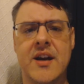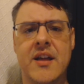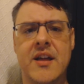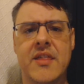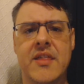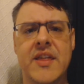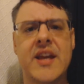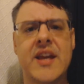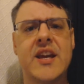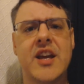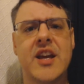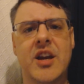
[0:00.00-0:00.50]

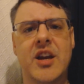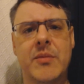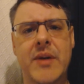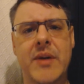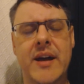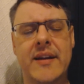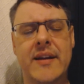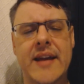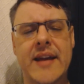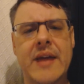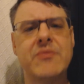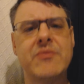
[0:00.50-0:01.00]
thinking
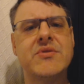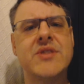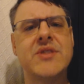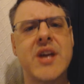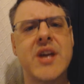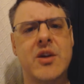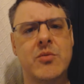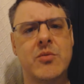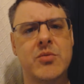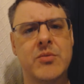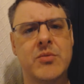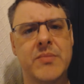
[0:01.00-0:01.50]
about how
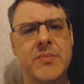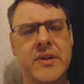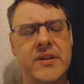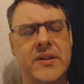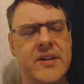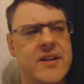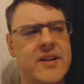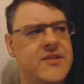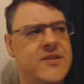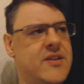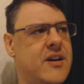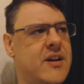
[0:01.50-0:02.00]
terrible
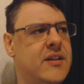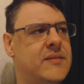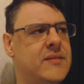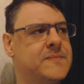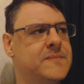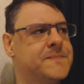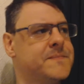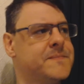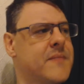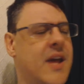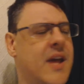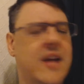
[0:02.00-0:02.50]
Mondays are,
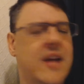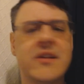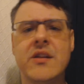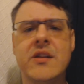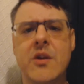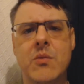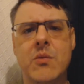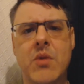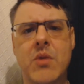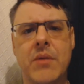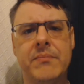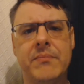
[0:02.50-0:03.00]
and you
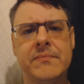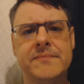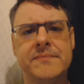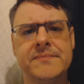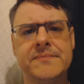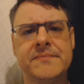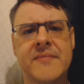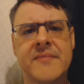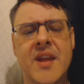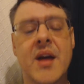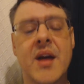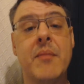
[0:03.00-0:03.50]
know what,
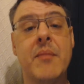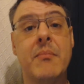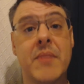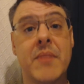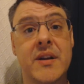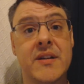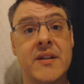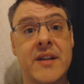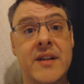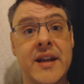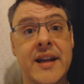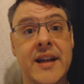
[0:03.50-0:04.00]

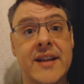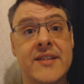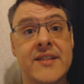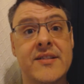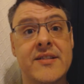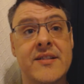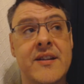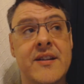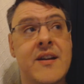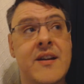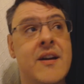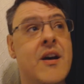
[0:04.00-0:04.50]
Mondays
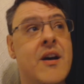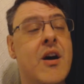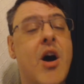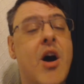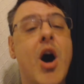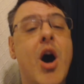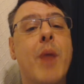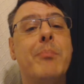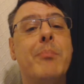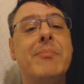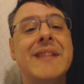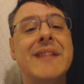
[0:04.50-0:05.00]

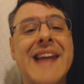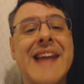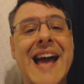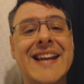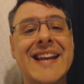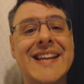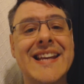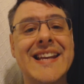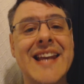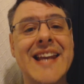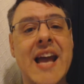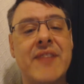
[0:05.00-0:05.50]
are
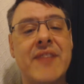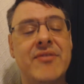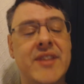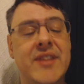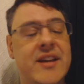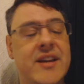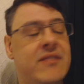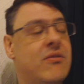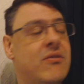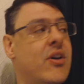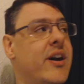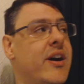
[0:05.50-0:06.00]
bloody
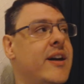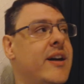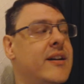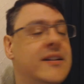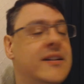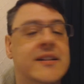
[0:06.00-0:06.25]
lovely, right?